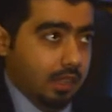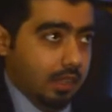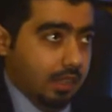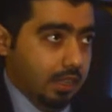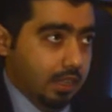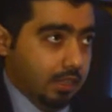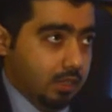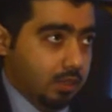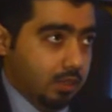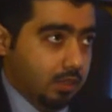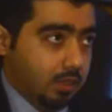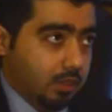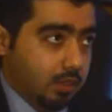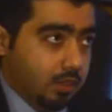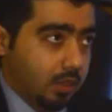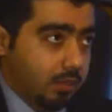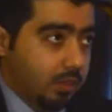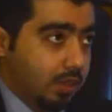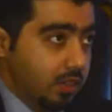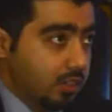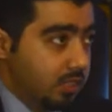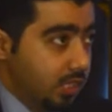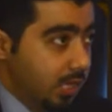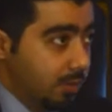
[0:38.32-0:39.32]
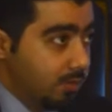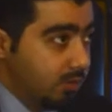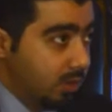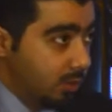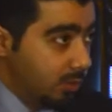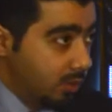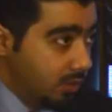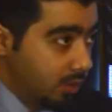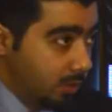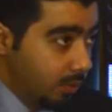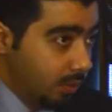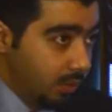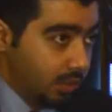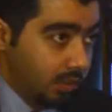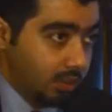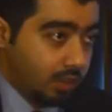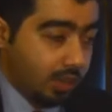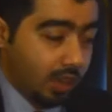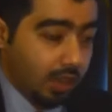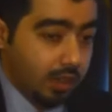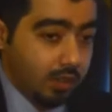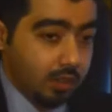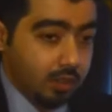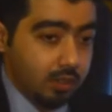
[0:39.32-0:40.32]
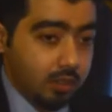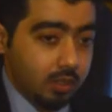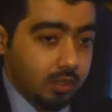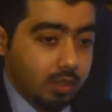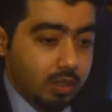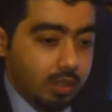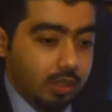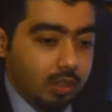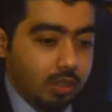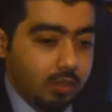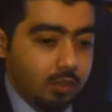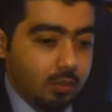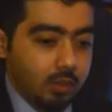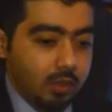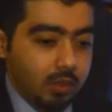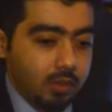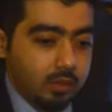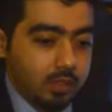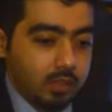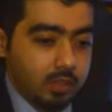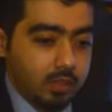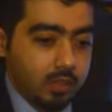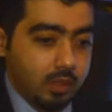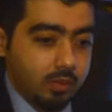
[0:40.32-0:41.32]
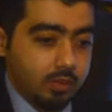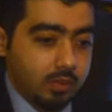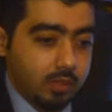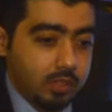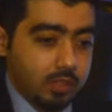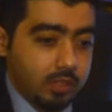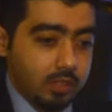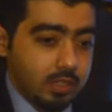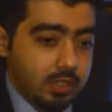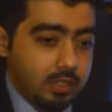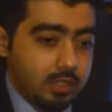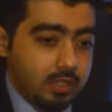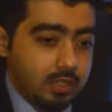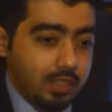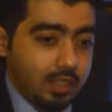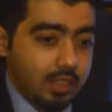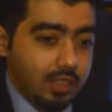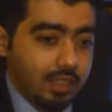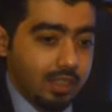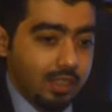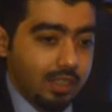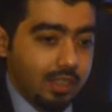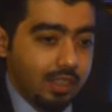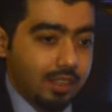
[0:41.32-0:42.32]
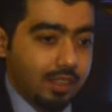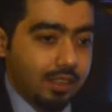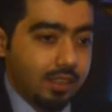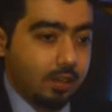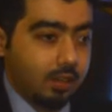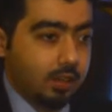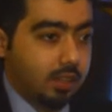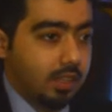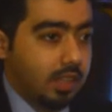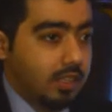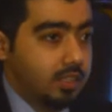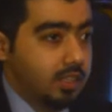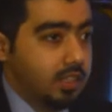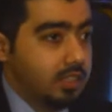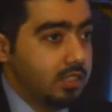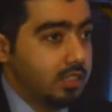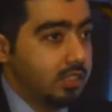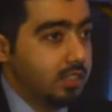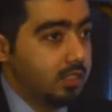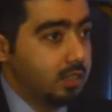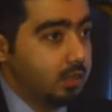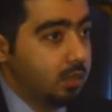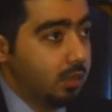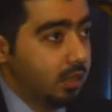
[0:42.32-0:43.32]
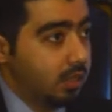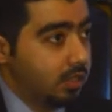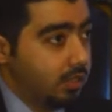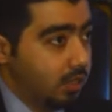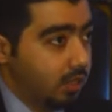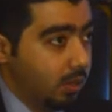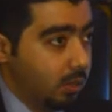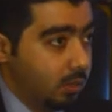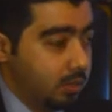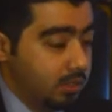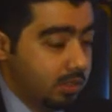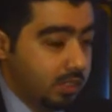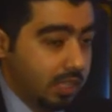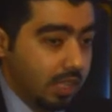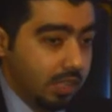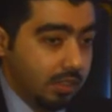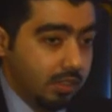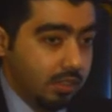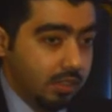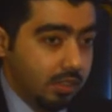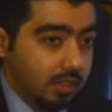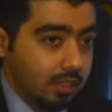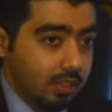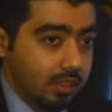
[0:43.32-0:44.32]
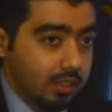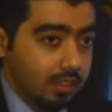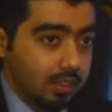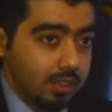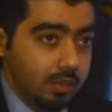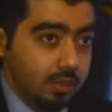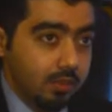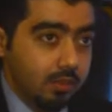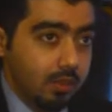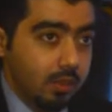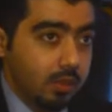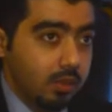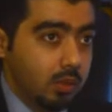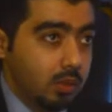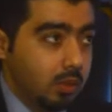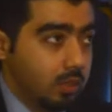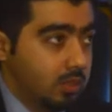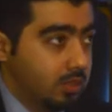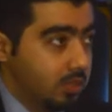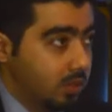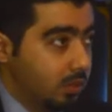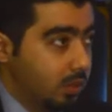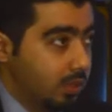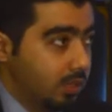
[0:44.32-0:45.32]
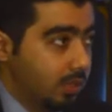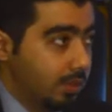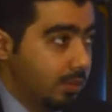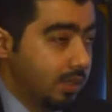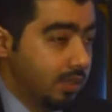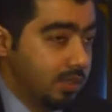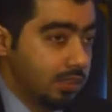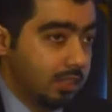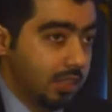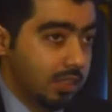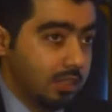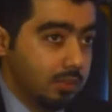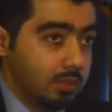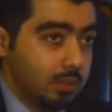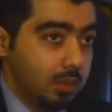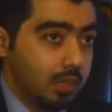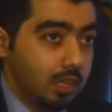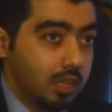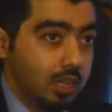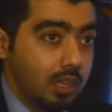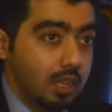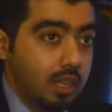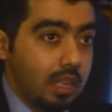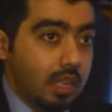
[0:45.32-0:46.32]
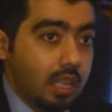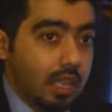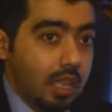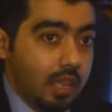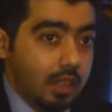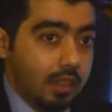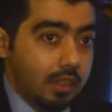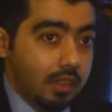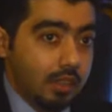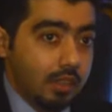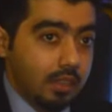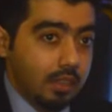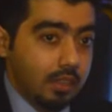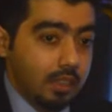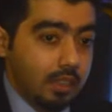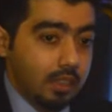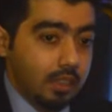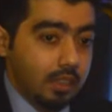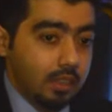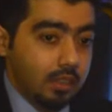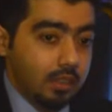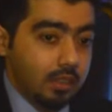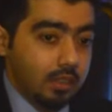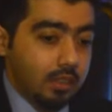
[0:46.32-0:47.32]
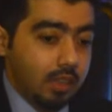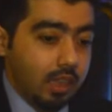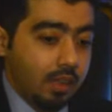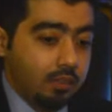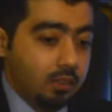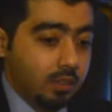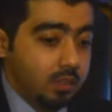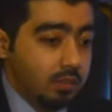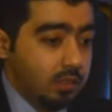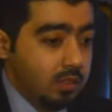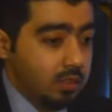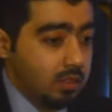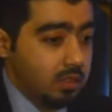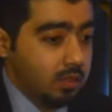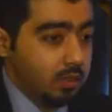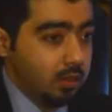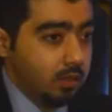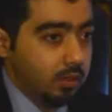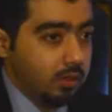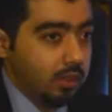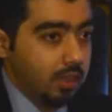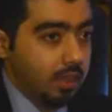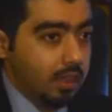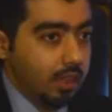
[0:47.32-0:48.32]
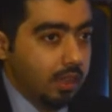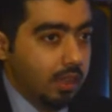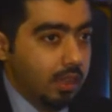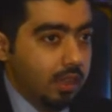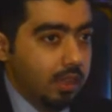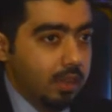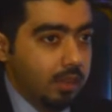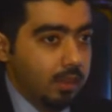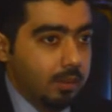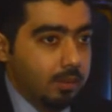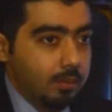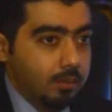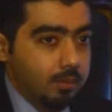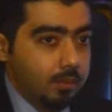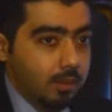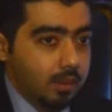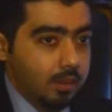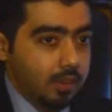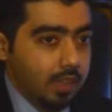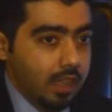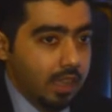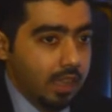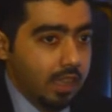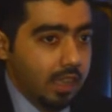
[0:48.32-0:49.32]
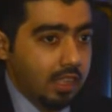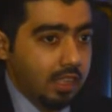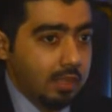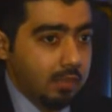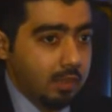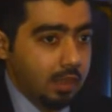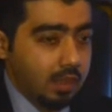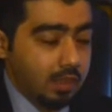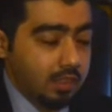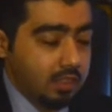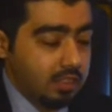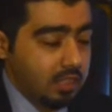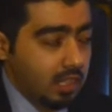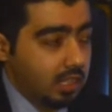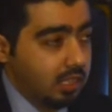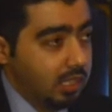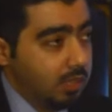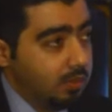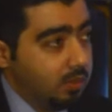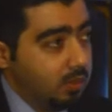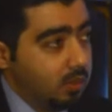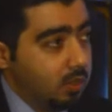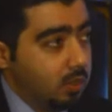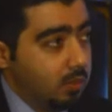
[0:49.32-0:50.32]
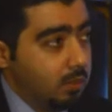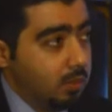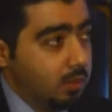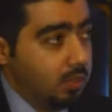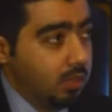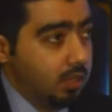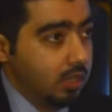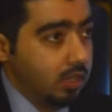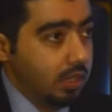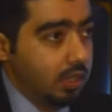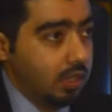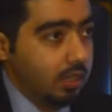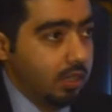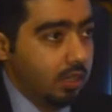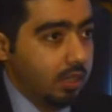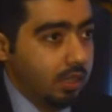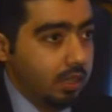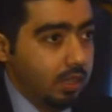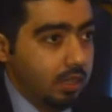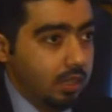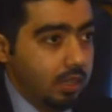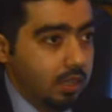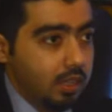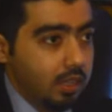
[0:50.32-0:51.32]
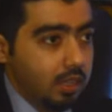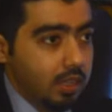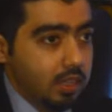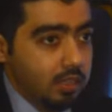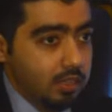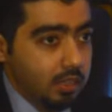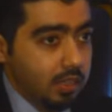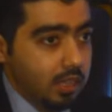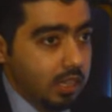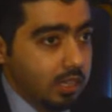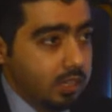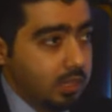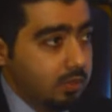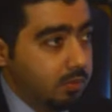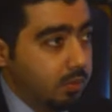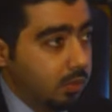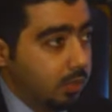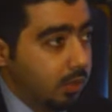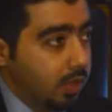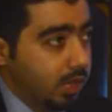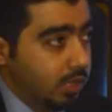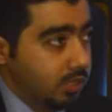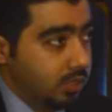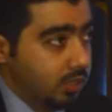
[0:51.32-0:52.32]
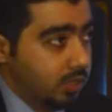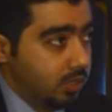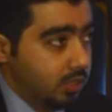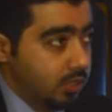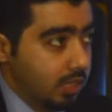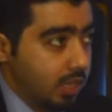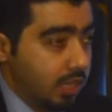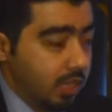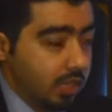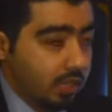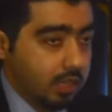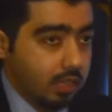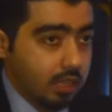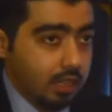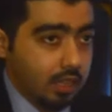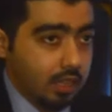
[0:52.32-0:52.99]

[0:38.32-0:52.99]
It's the first time for me to be in Cairo in one of these conferences. The organization is quite outstanding. The venue is quite amazing as well. And you have to emphasize on the academic and the scientific committee selection for lectures and